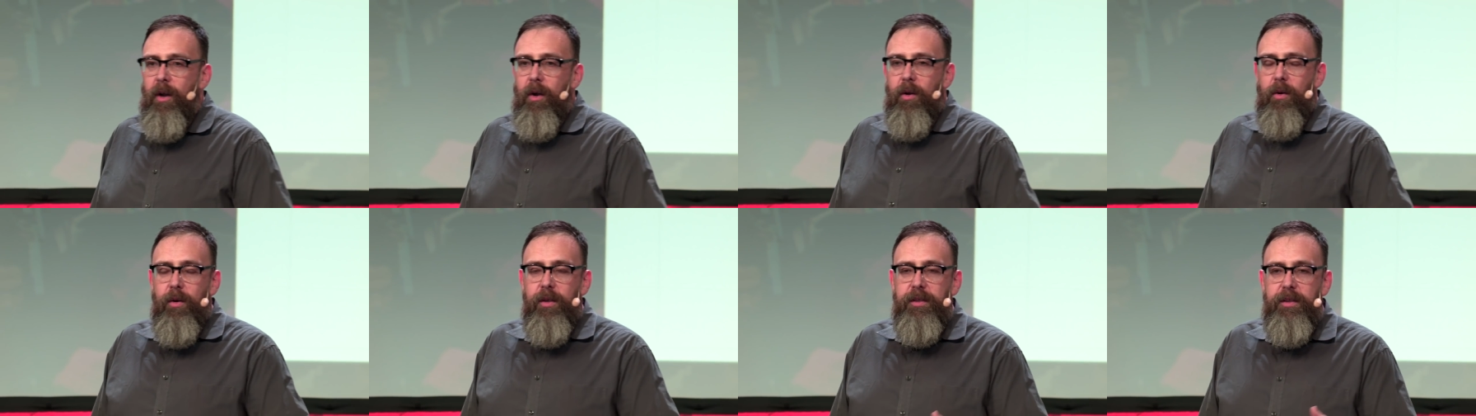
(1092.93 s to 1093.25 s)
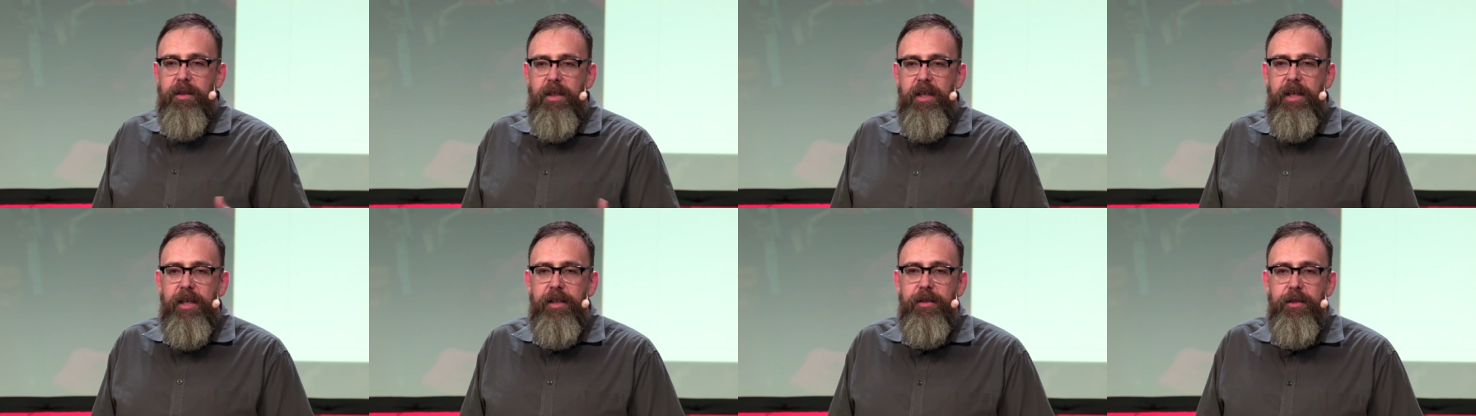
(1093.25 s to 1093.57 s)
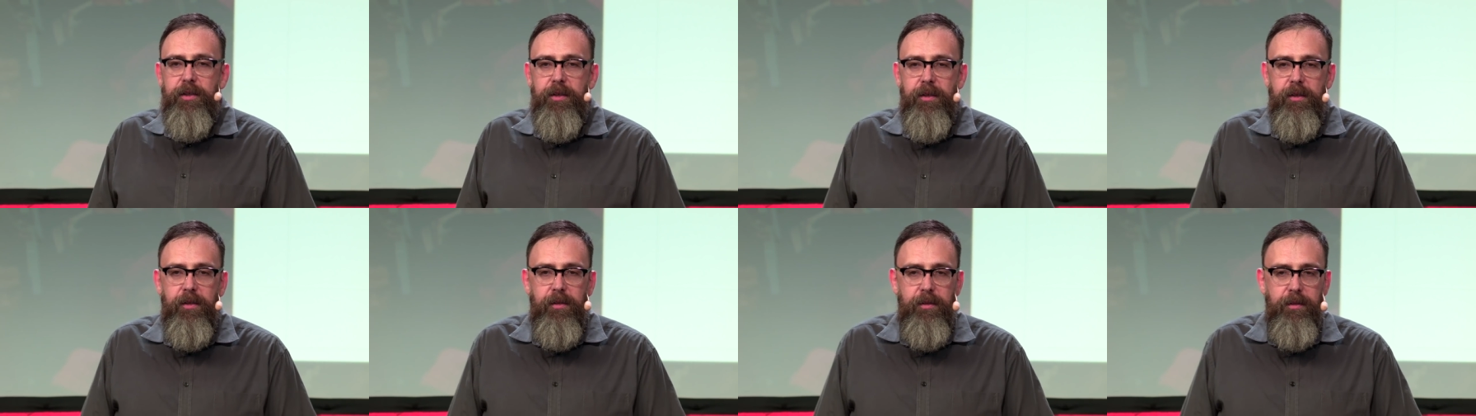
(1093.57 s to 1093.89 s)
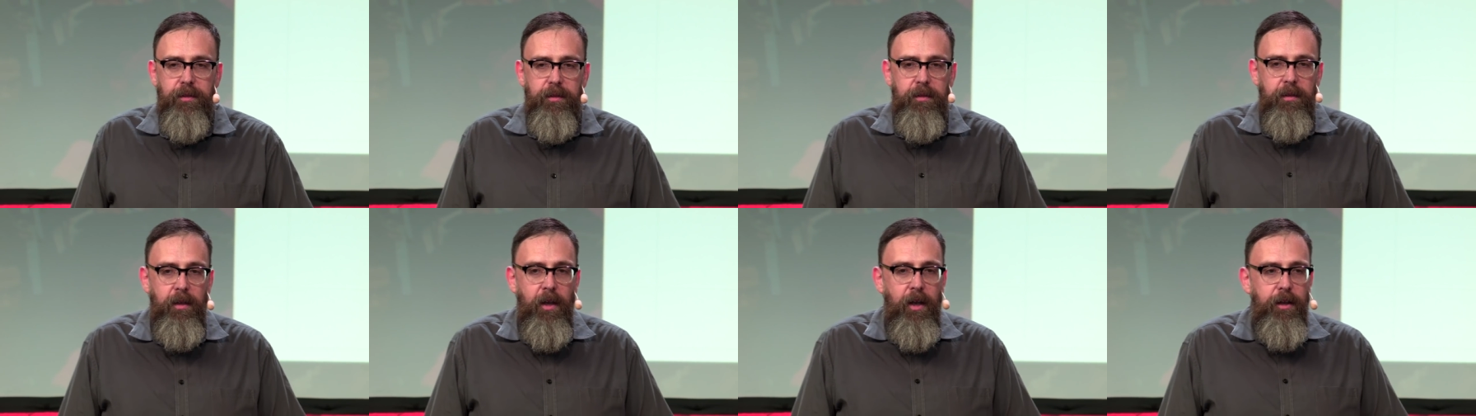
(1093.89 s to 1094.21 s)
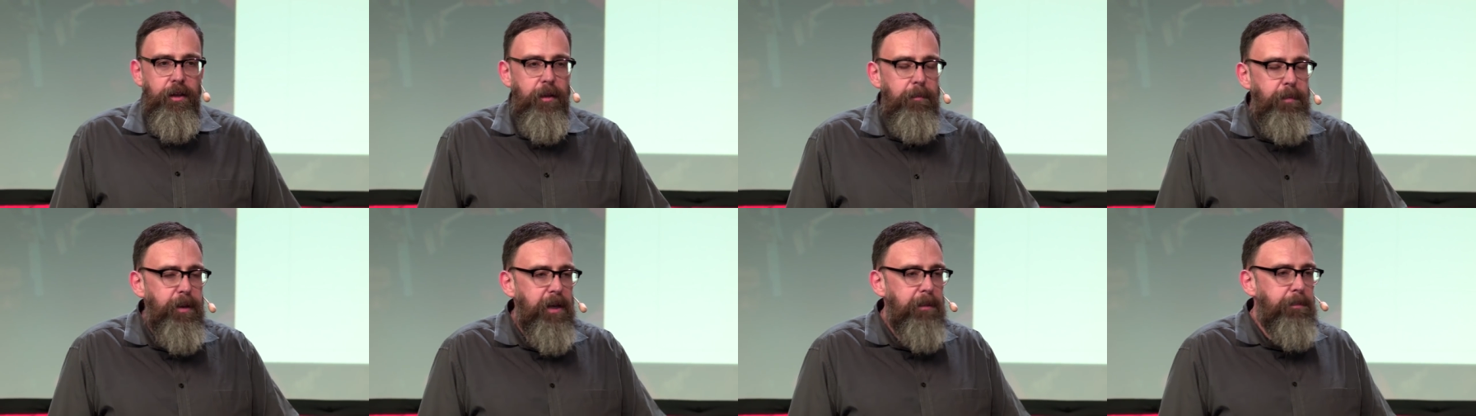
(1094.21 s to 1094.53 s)
or teachers,
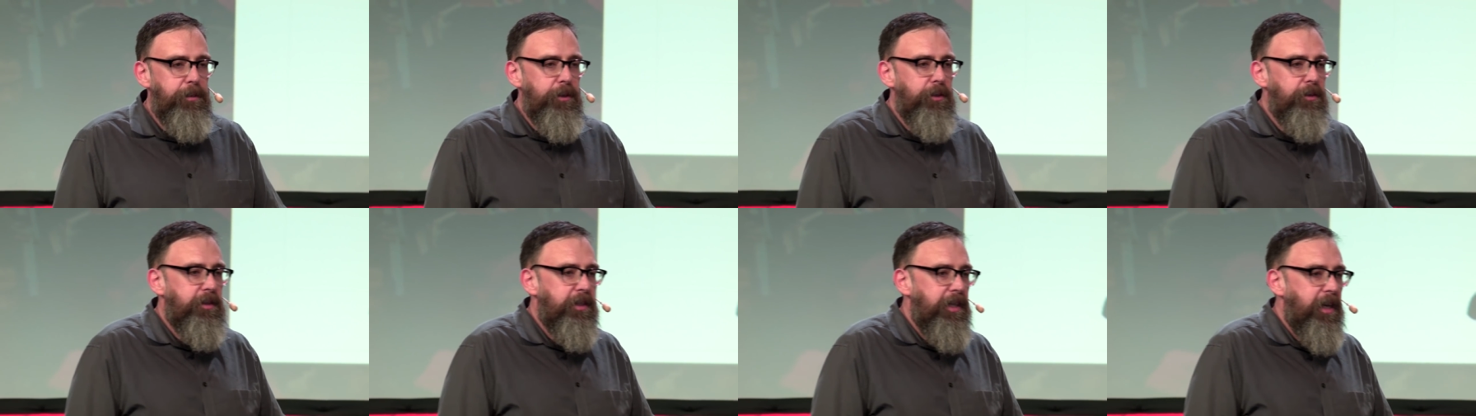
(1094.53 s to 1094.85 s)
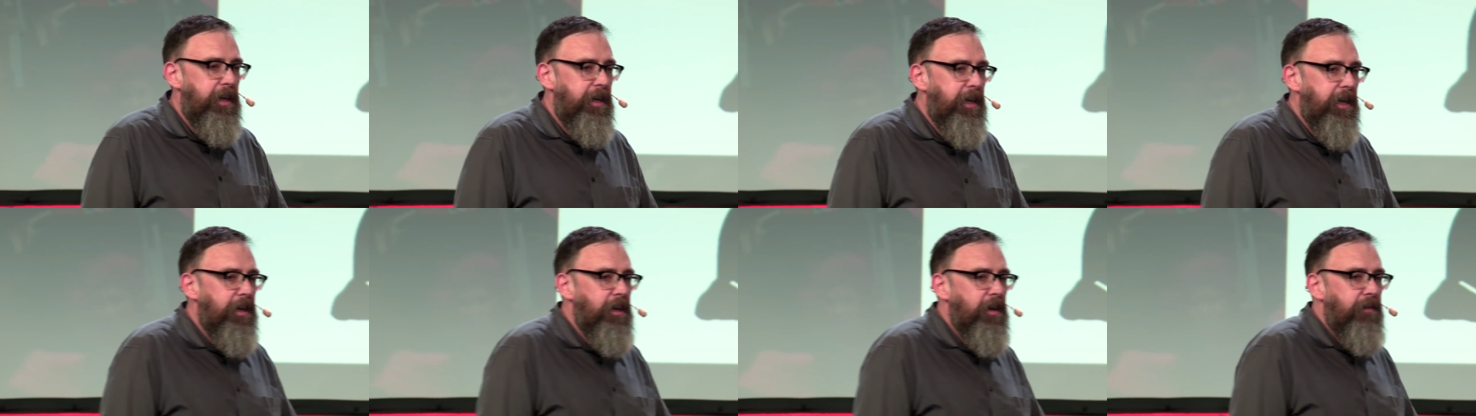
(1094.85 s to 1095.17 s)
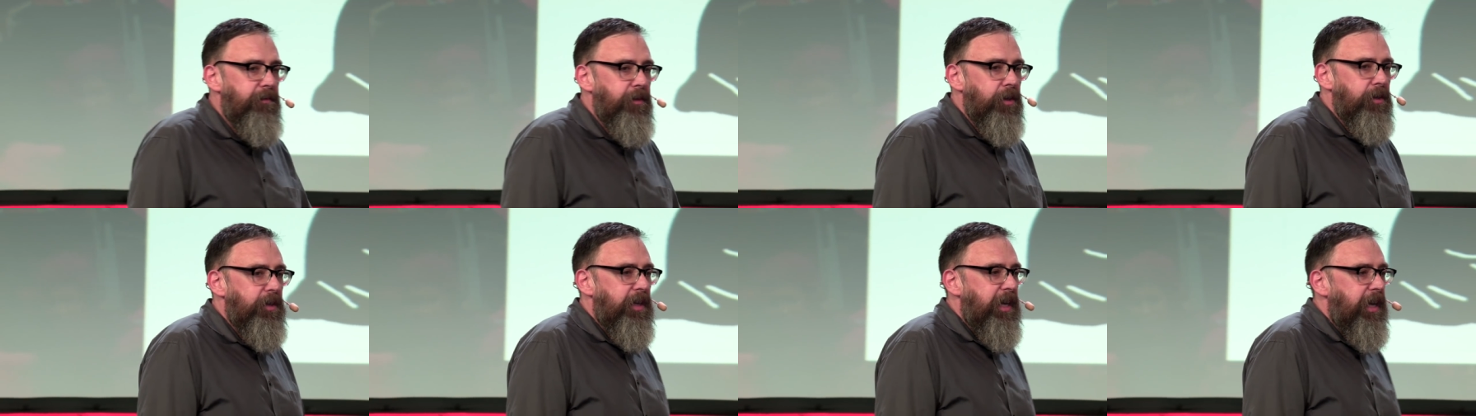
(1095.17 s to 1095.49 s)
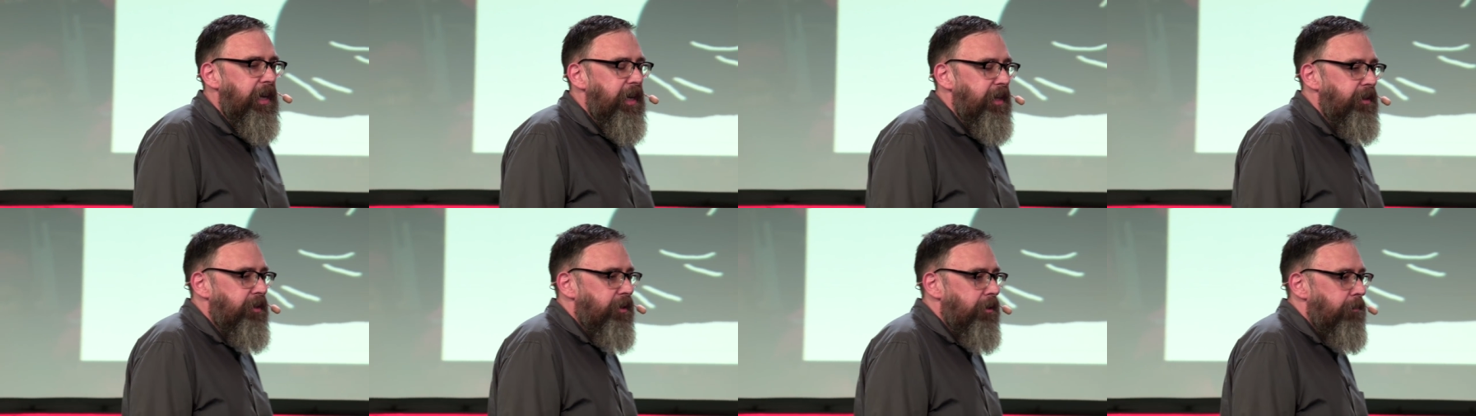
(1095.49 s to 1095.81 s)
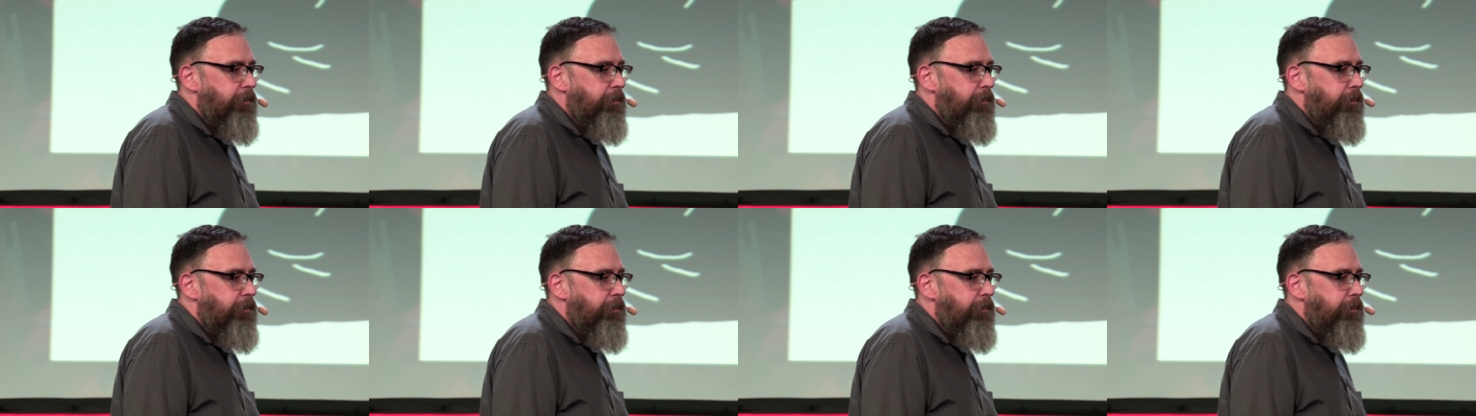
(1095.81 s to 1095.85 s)
the people who take care of your kids,